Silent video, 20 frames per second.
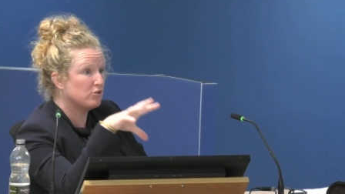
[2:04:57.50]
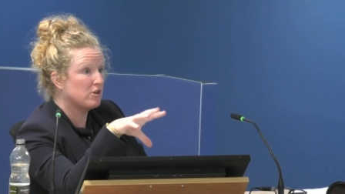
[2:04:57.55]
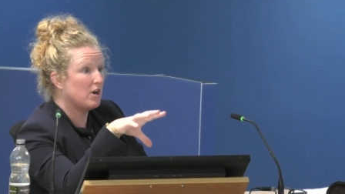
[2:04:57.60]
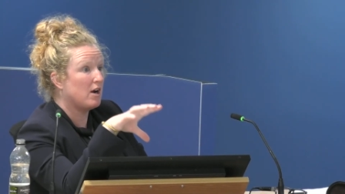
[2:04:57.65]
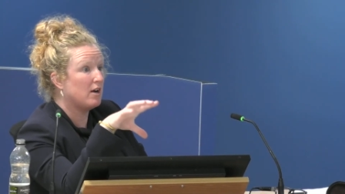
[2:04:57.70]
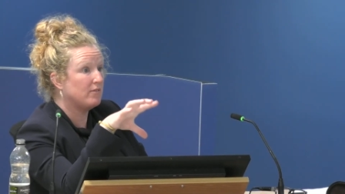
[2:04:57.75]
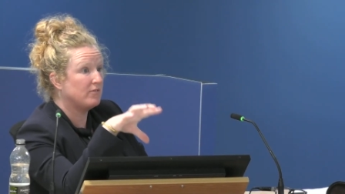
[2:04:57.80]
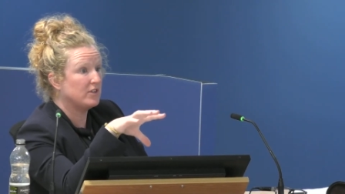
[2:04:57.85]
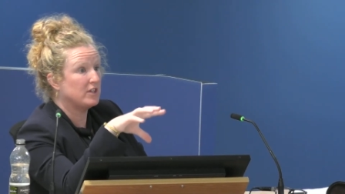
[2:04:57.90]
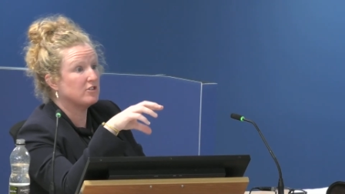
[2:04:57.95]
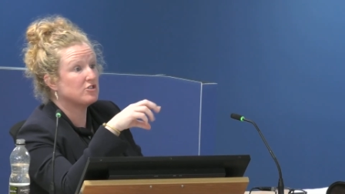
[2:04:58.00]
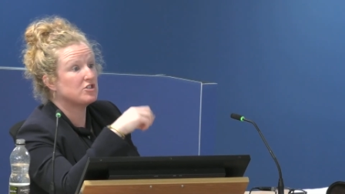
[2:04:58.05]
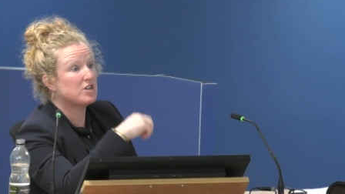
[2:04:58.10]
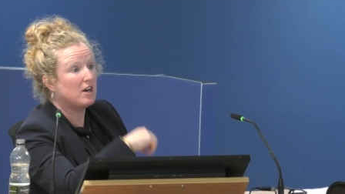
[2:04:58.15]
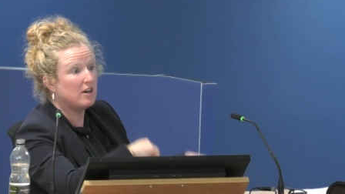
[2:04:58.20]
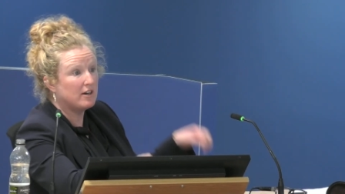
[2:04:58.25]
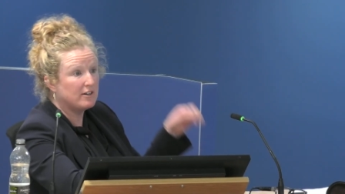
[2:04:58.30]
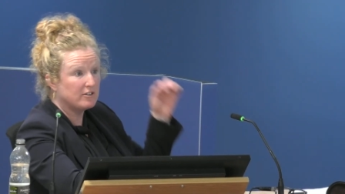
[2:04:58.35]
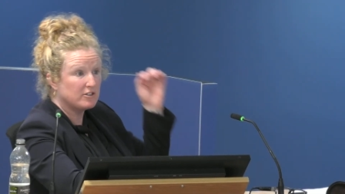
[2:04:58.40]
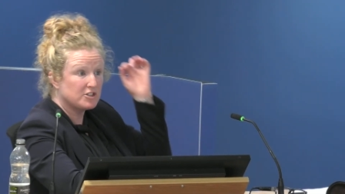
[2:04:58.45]
on the
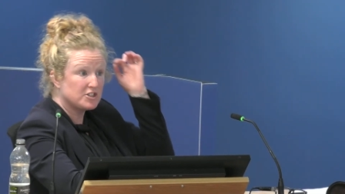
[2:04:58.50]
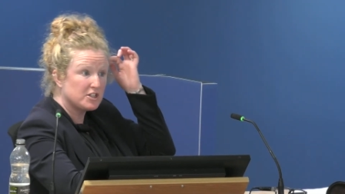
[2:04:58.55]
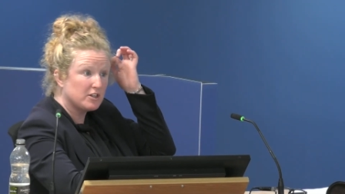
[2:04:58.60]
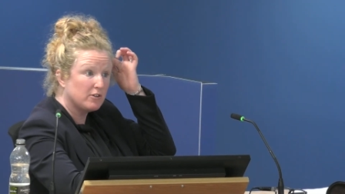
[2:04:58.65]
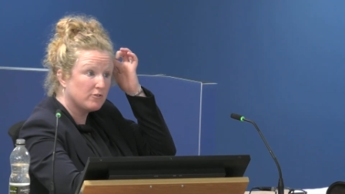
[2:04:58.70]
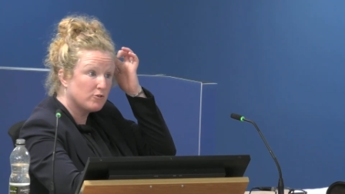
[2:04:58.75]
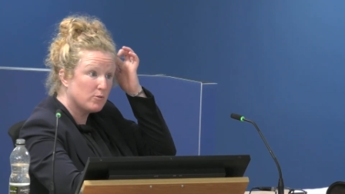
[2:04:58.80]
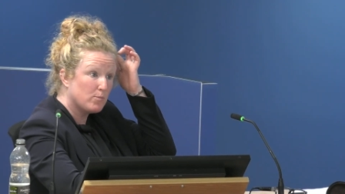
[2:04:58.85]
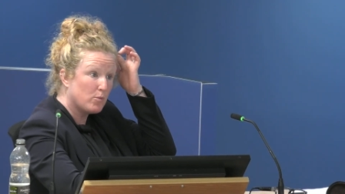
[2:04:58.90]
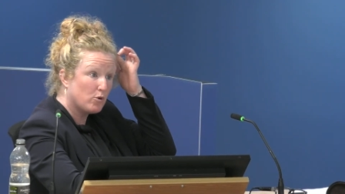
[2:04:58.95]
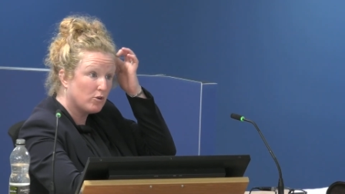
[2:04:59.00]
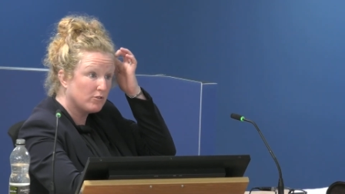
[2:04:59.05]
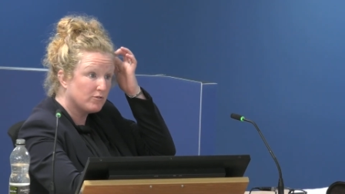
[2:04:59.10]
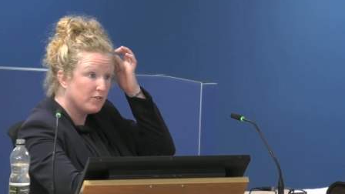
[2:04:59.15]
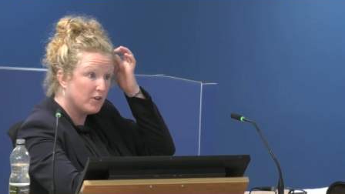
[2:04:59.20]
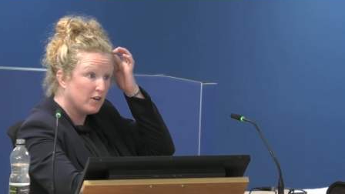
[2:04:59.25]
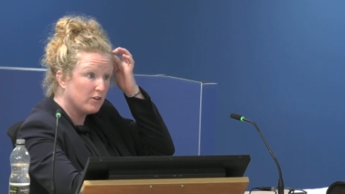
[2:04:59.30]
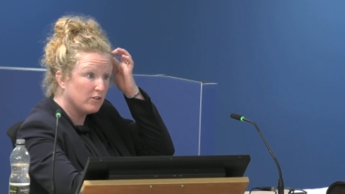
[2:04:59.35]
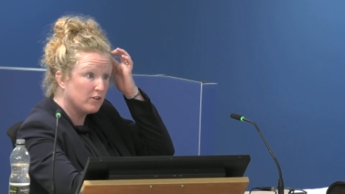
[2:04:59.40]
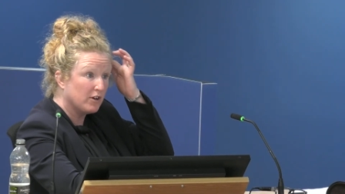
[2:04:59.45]
entirety of the
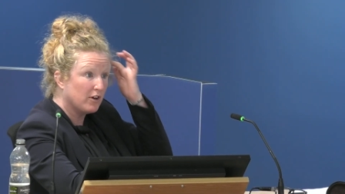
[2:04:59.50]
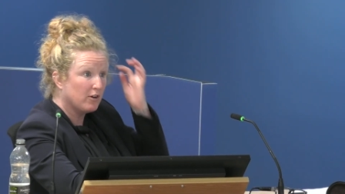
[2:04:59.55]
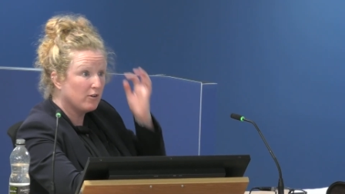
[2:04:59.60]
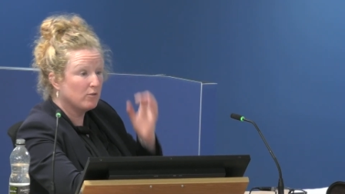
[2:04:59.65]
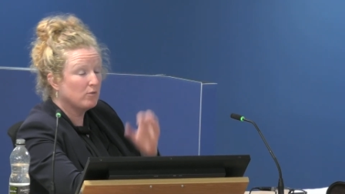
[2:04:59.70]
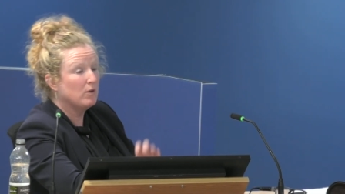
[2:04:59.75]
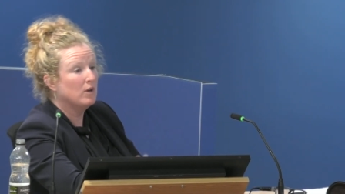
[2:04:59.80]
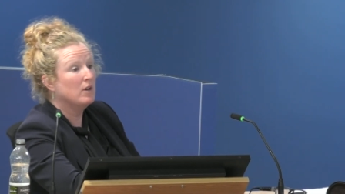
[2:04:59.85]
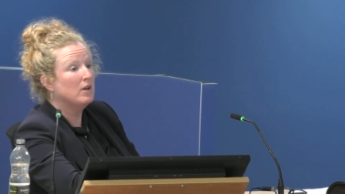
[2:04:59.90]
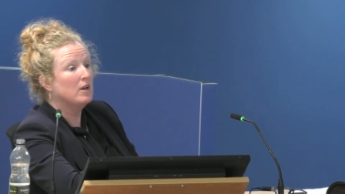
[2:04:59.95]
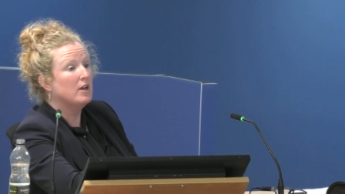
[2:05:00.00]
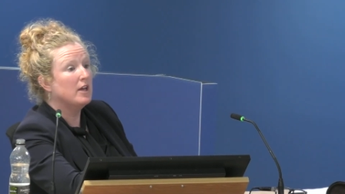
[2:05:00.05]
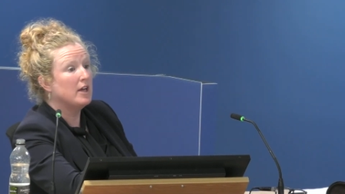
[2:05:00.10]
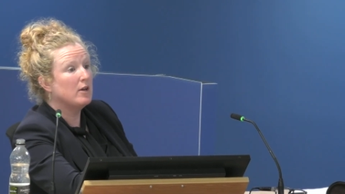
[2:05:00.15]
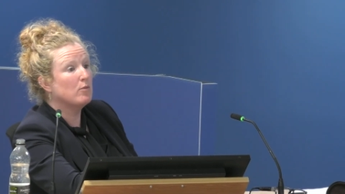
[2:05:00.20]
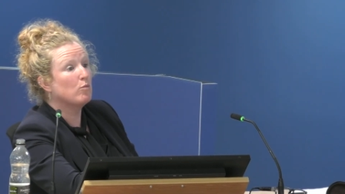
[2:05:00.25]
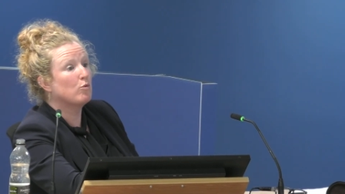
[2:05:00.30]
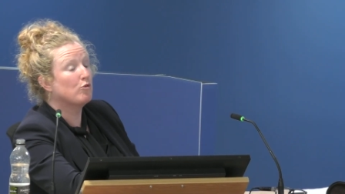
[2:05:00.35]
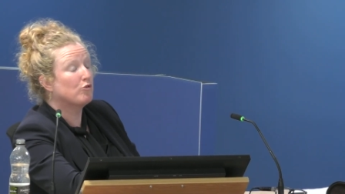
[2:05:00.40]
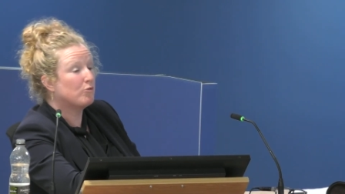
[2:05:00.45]
portfolio,
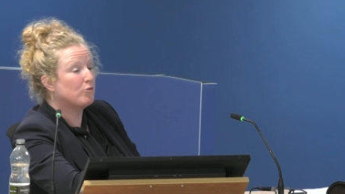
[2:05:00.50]
it was